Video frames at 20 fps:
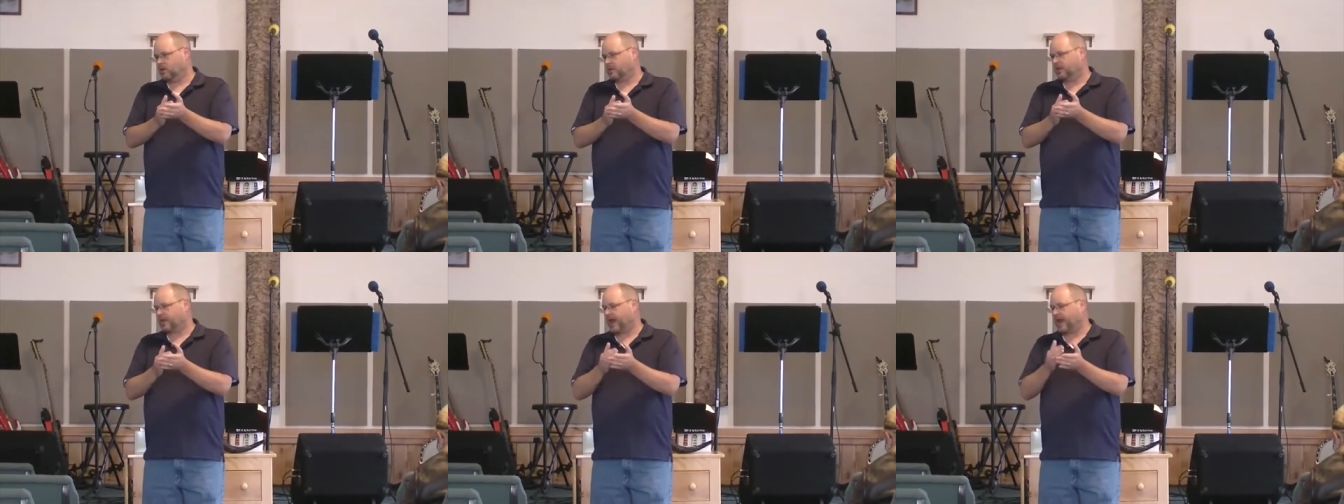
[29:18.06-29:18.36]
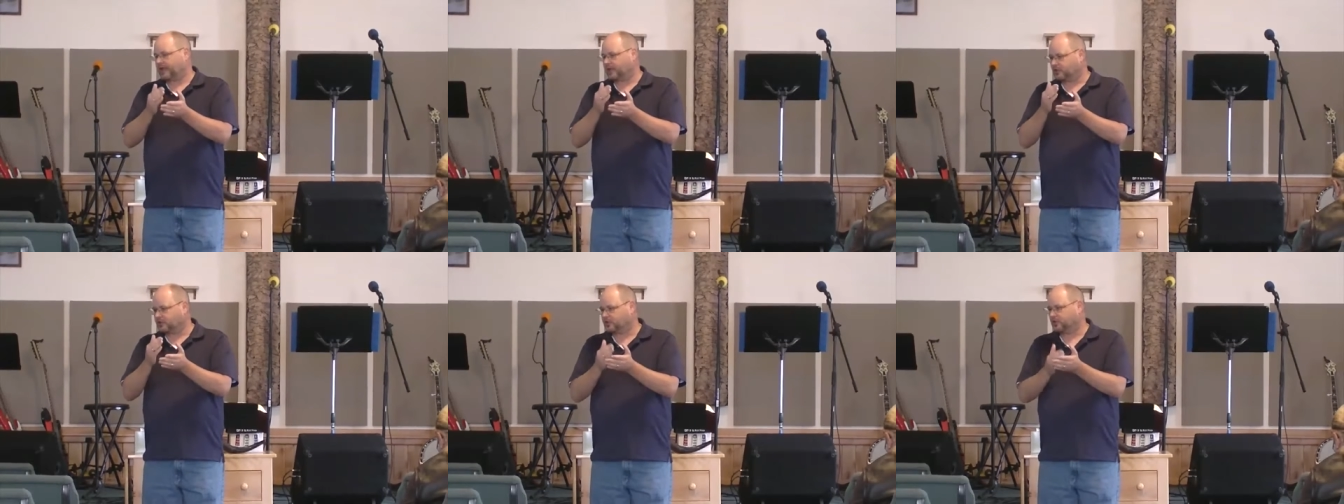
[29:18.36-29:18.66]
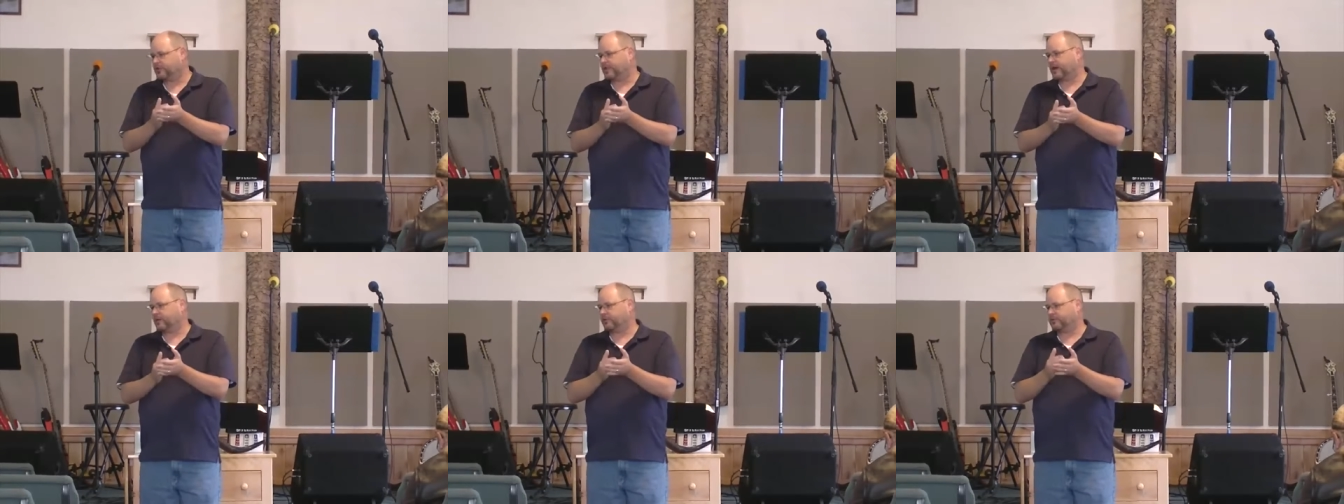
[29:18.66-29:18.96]
that I can
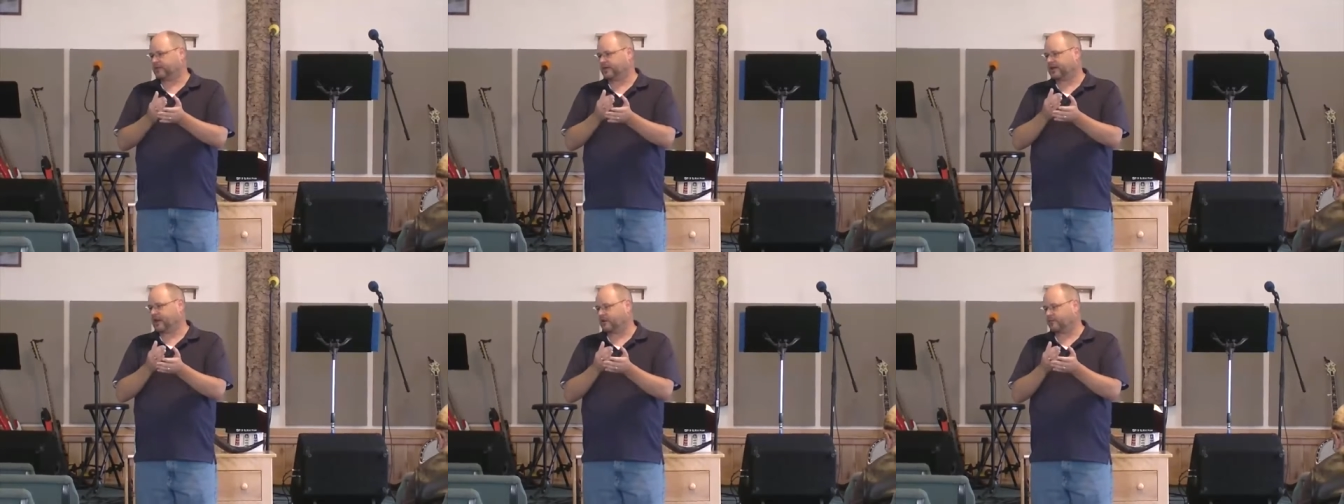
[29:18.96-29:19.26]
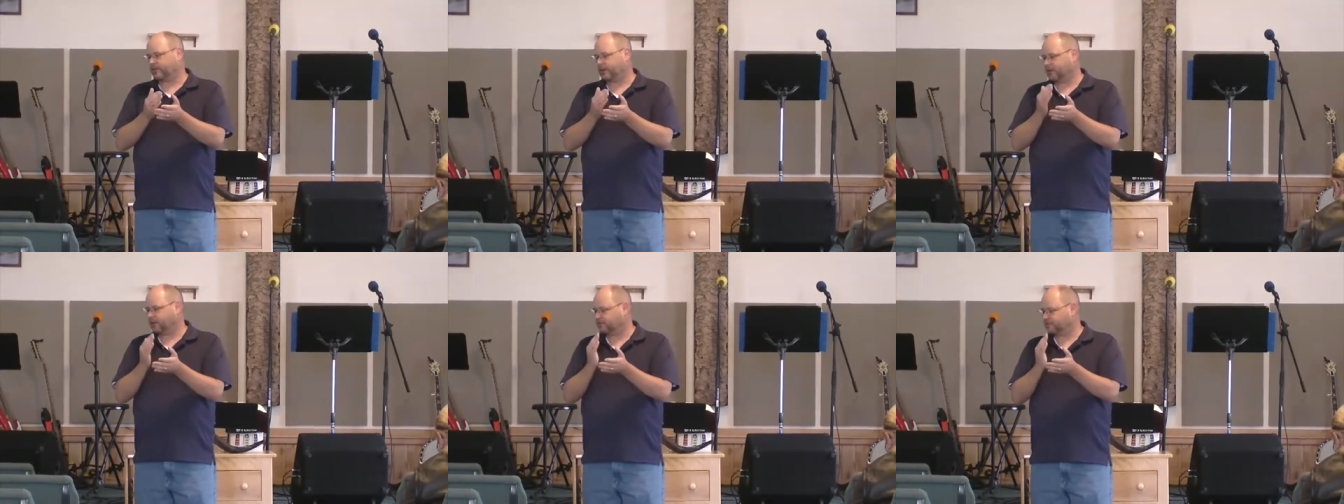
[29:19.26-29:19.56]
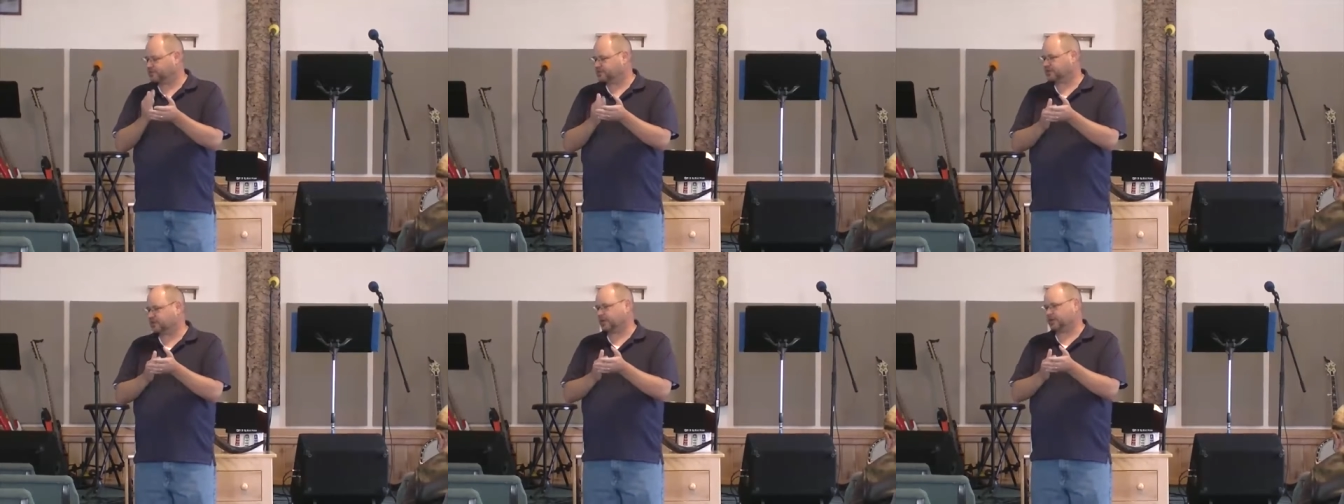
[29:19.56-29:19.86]
do that with the covering
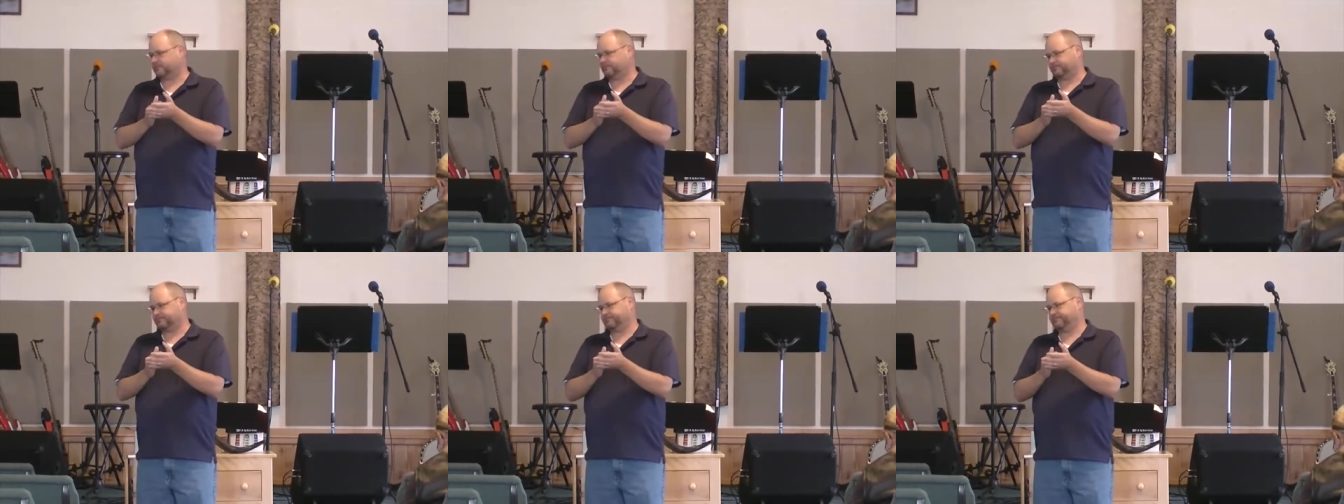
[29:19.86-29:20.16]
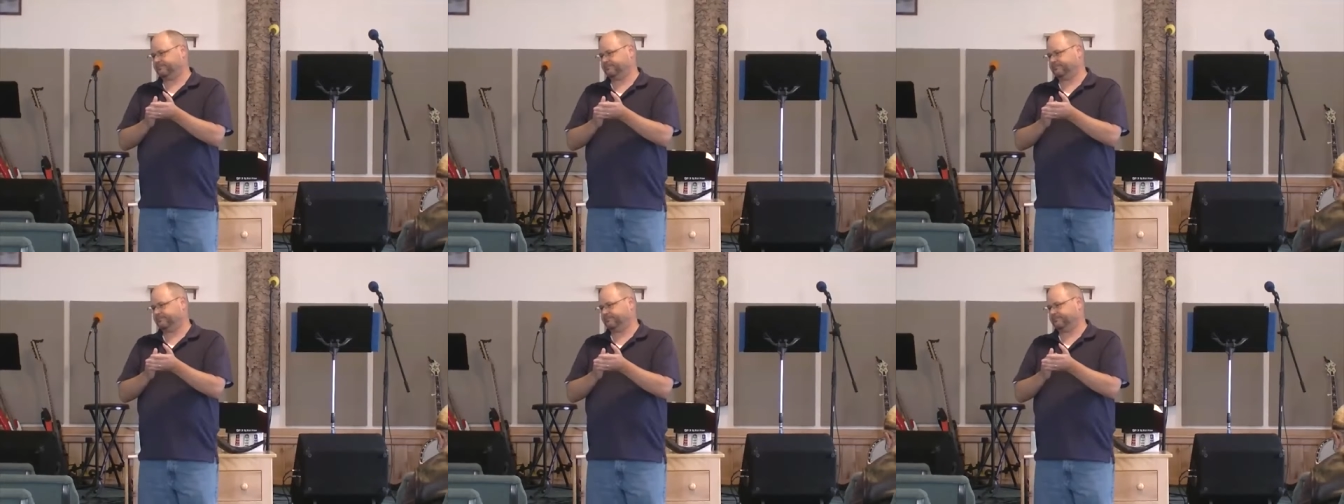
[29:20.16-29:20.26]
of His Son.